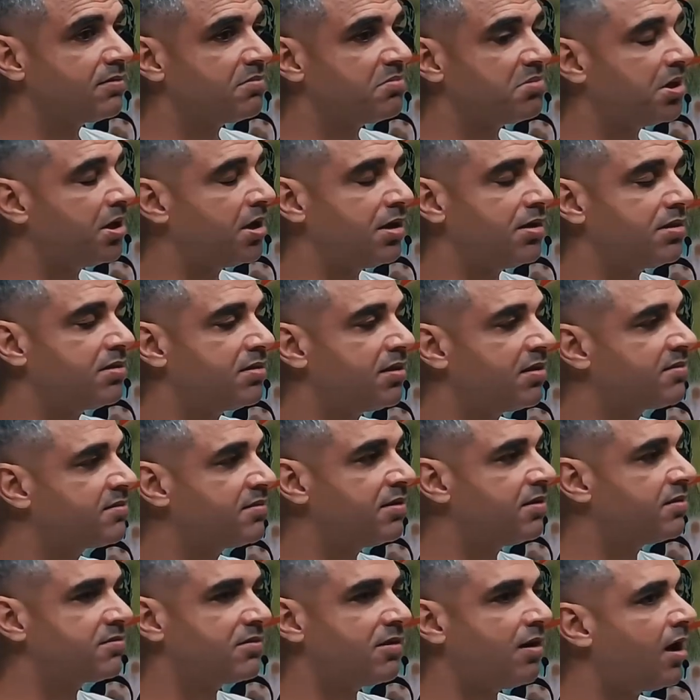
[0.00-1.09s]
And that's
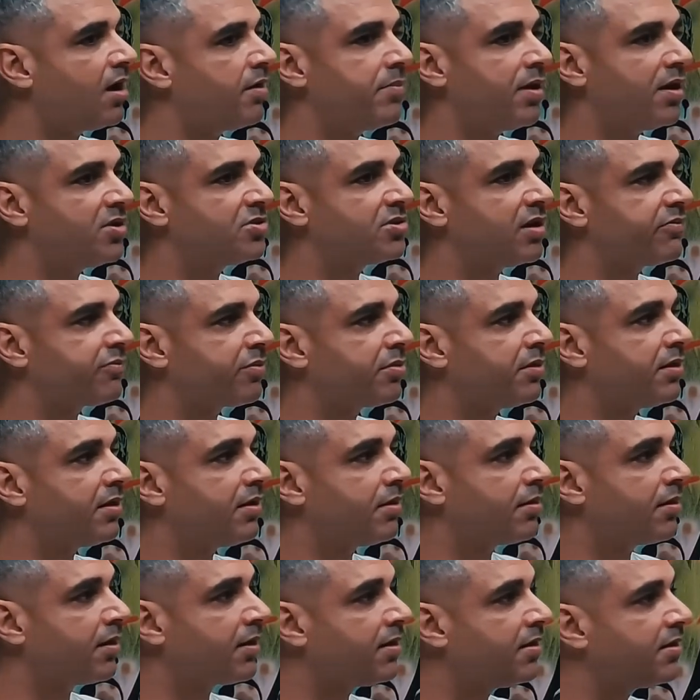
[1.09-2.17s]
it. So I manage everything
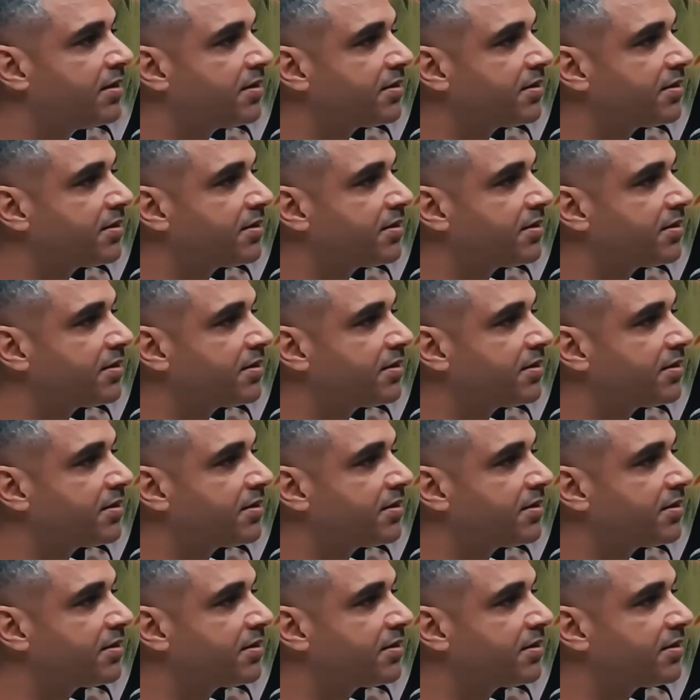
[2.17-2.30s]
in the clinic.